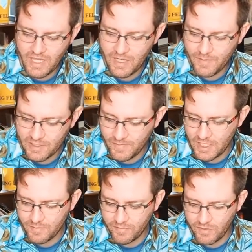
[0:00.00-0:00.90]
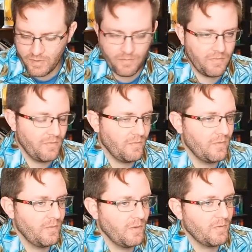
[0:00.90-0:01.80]
database management for them, mm,
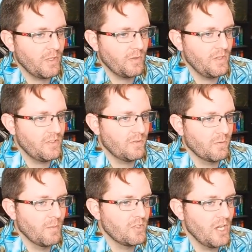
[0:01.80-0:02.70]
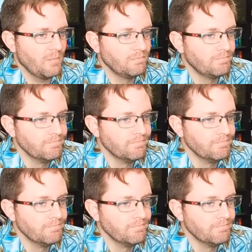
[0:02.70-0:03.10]
referred to it as his rim job.